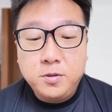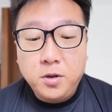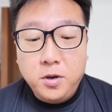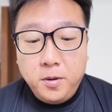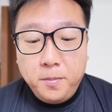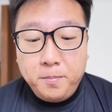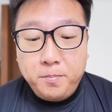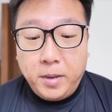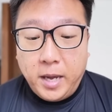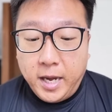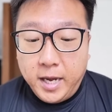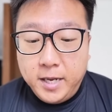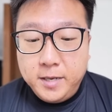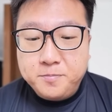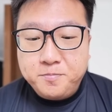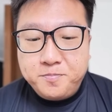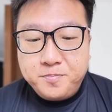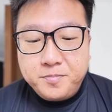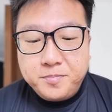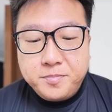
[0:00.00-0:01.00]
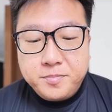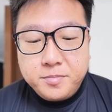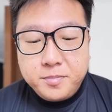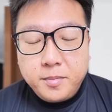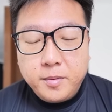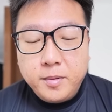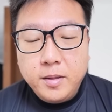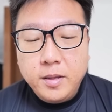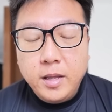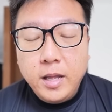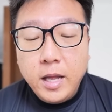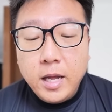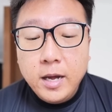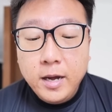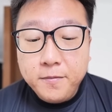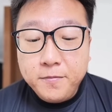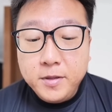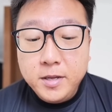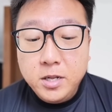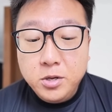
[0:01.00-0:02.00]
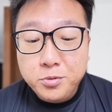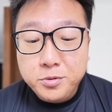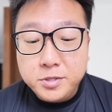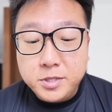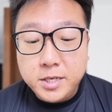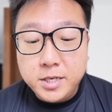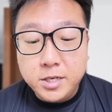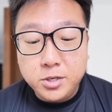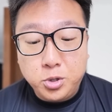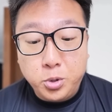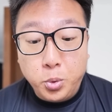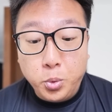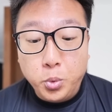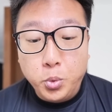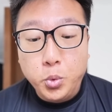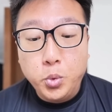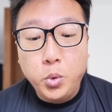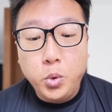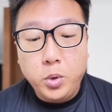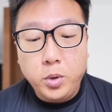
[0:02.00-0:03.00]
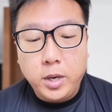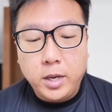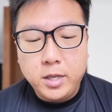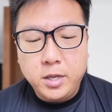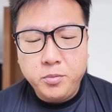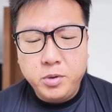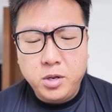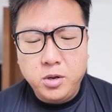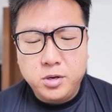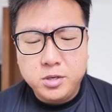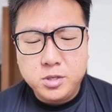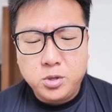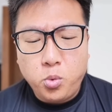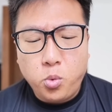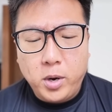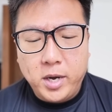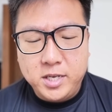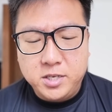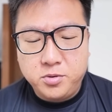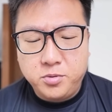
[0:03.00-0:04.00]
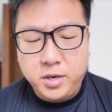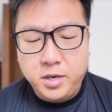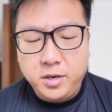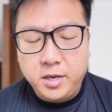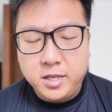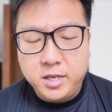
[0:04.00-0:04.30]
Not bad. After losing two, I think we lost twice, right?